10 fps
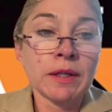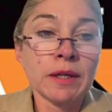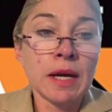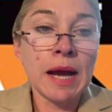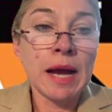
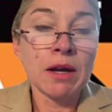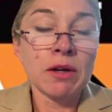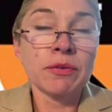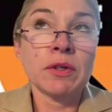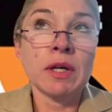have
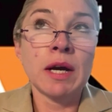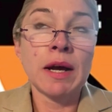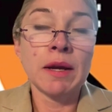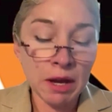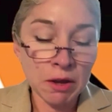
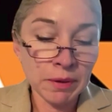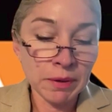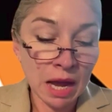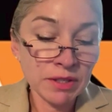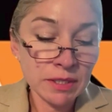
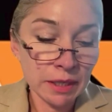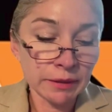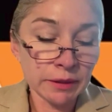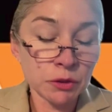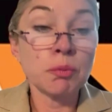
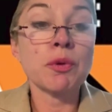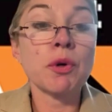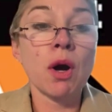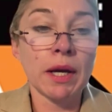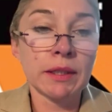started to
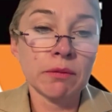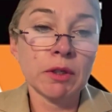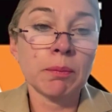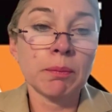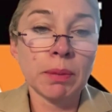proactively
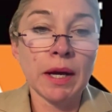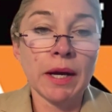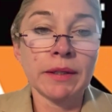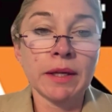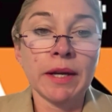
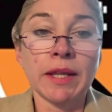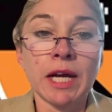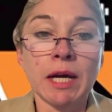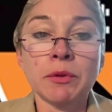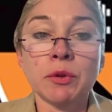plan and
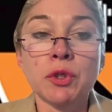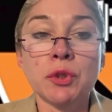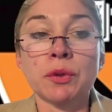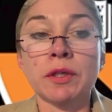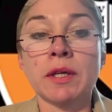adapt to
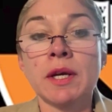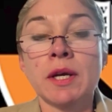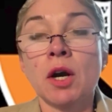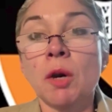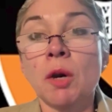ensure
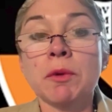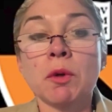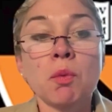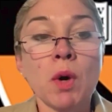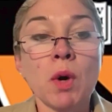
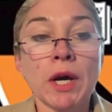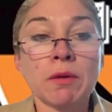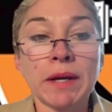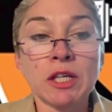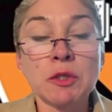optimal water
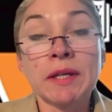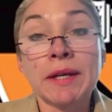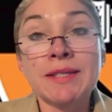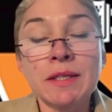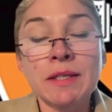management
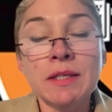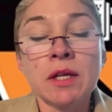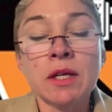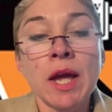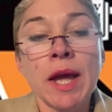exists.
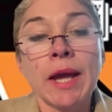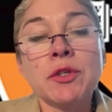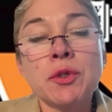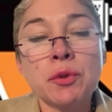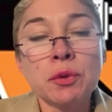And
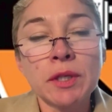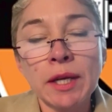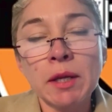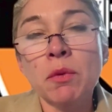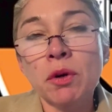to do that
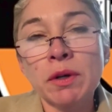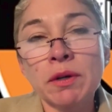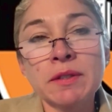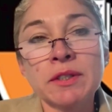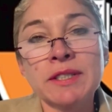in a more
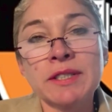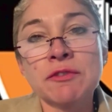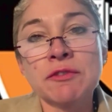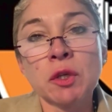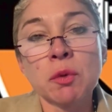
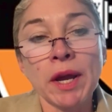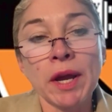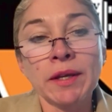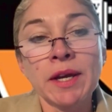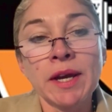successfully
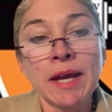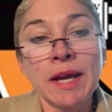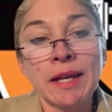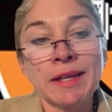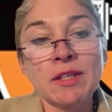way,
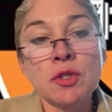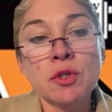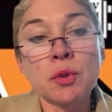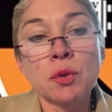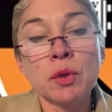it is
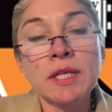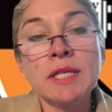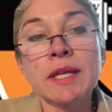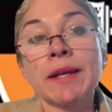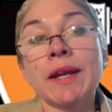to
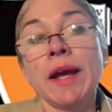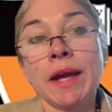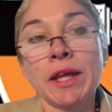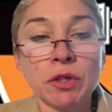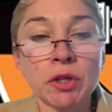staying
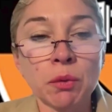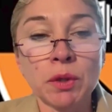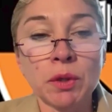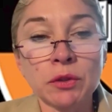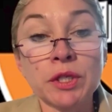ahead of the
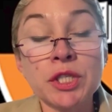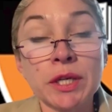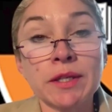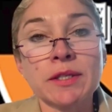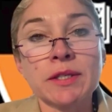regulatory
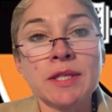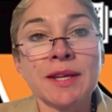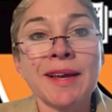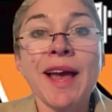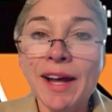changes.
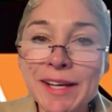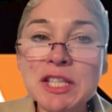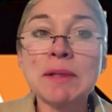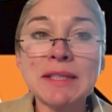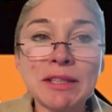And
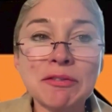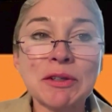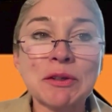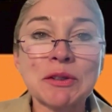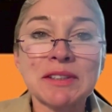that's been
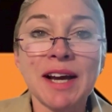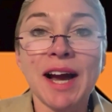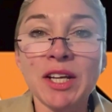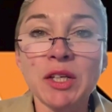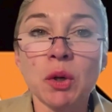difficult,
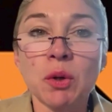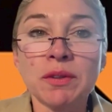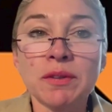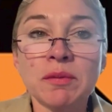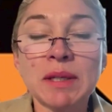I know,
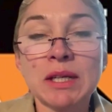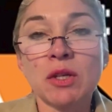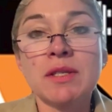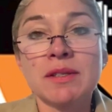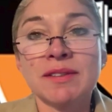
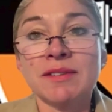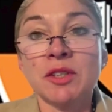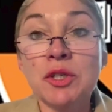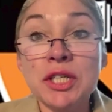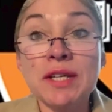because the
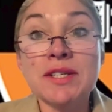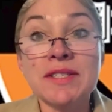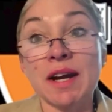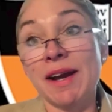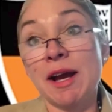changes
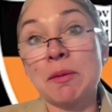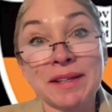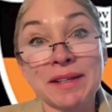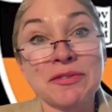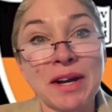are
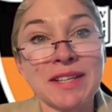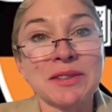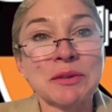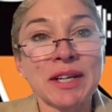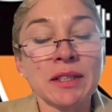happening
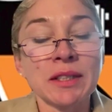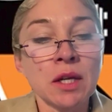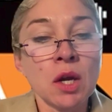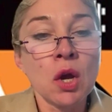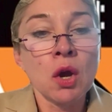faster, right?
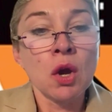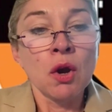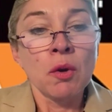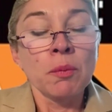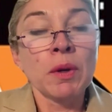
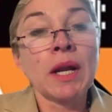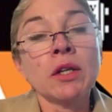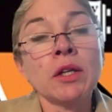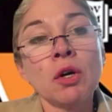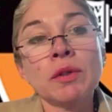But I
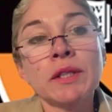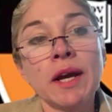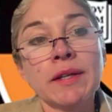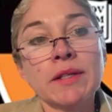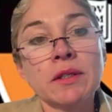know
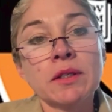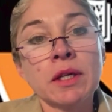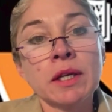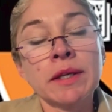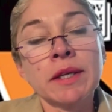that
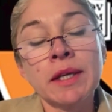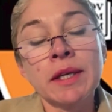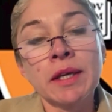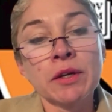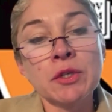the key
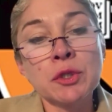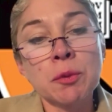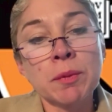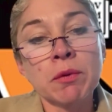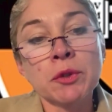here is to
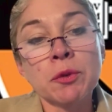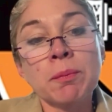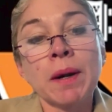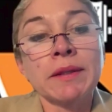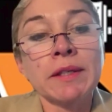be able to
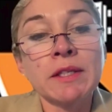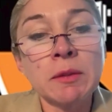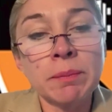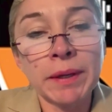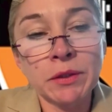
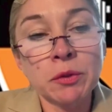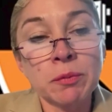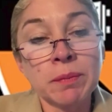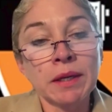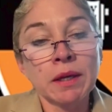participate, to
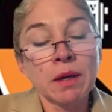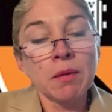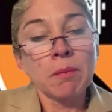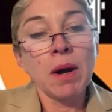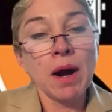be
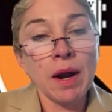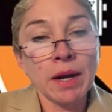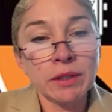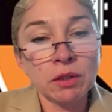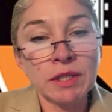
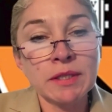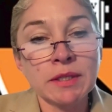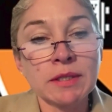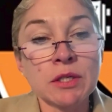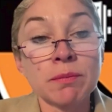part of this
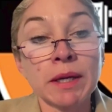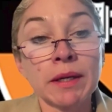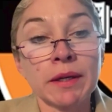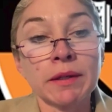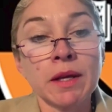decision
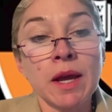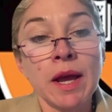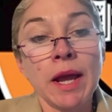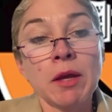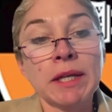making,
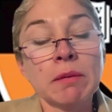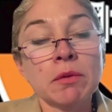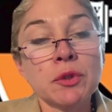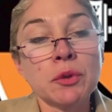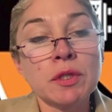and being able
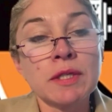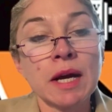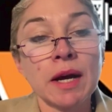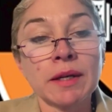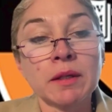to
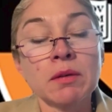start